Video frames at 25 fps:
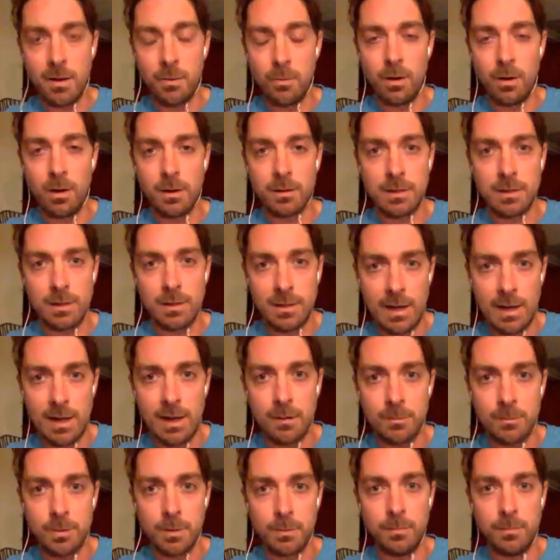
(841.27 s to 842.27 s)
I worked on that
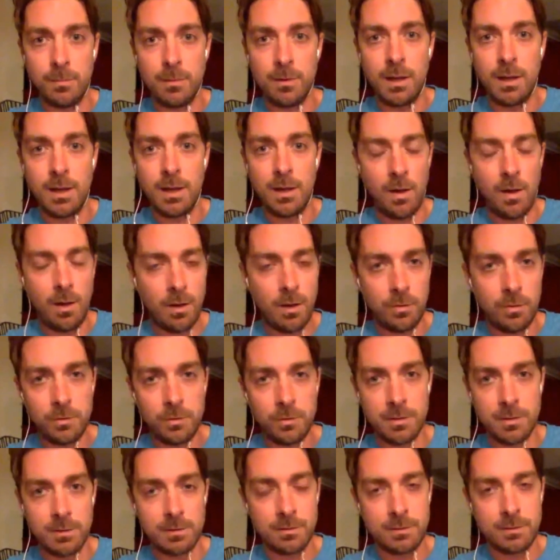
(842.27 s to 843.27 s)
album and all
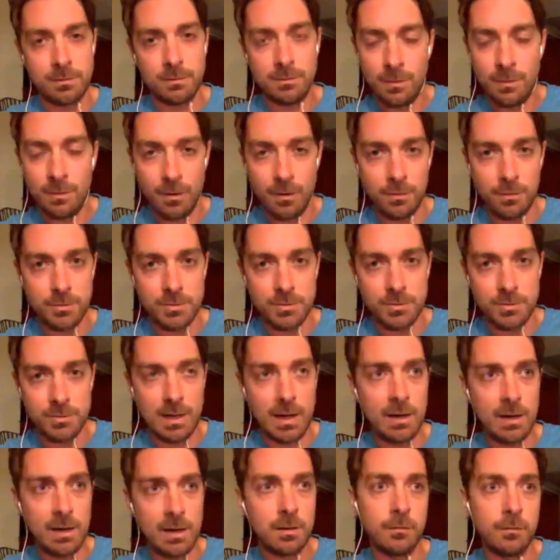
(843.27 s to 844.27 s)
of the hurdles
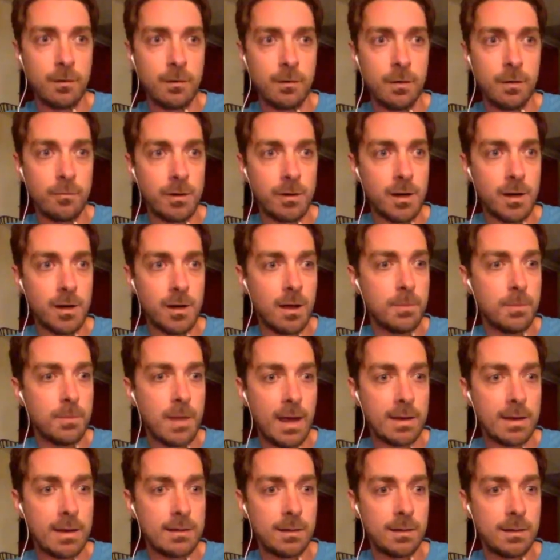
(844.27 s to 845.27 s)
that I had
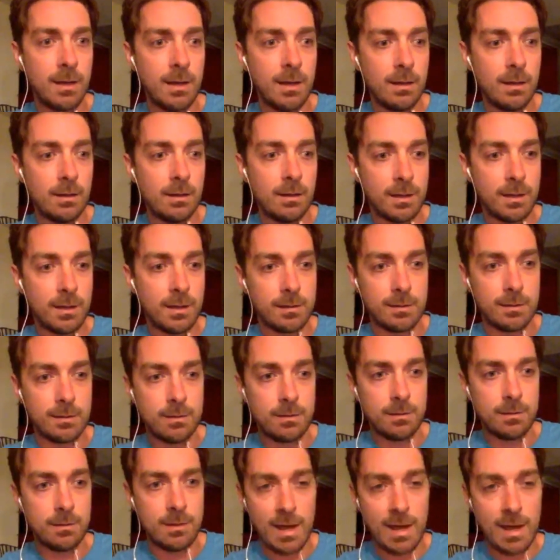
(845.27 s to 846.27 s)
overcome, that like,
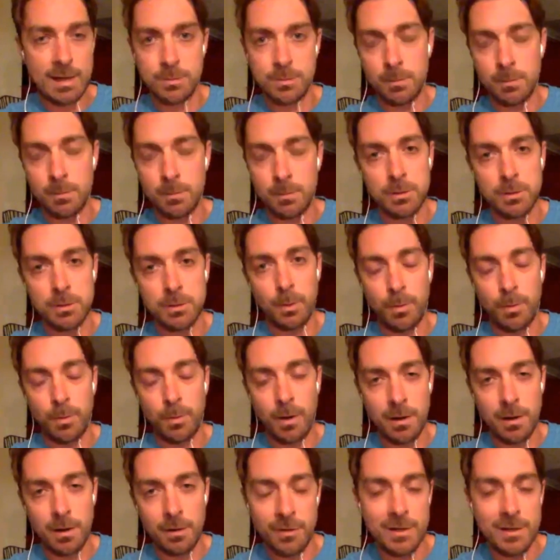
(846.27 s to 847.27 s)
that's what I'm super
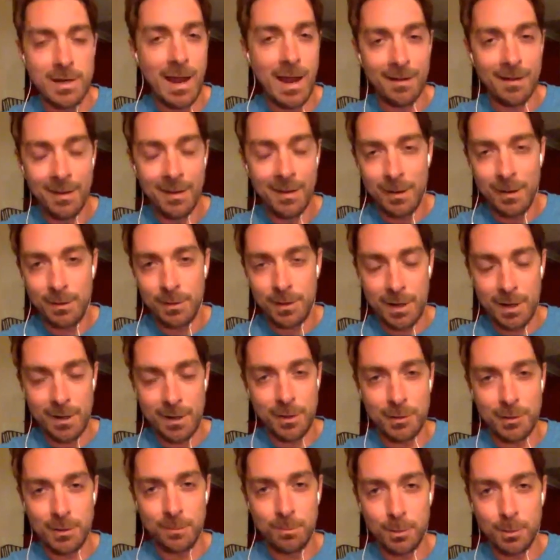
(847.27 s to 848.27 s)
proud of. And yeah,
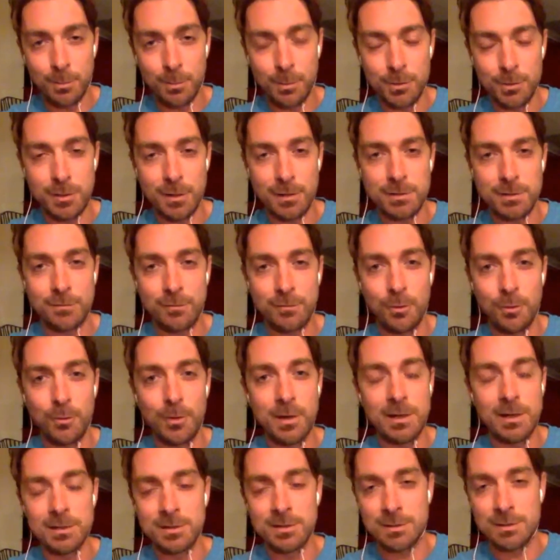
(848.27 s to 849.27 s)
getting on the Billboard charts for a
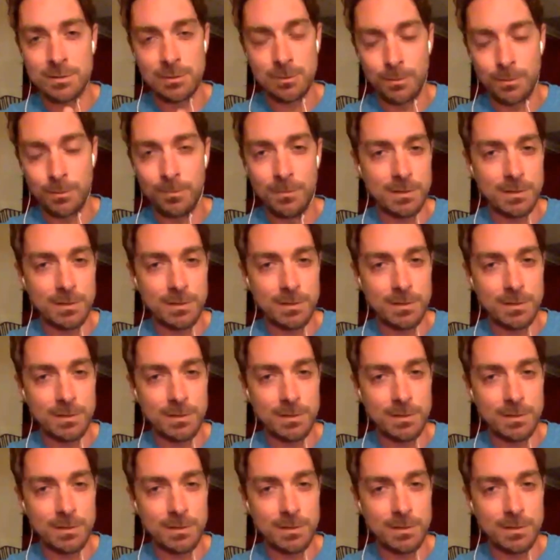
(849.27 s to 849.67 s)
week is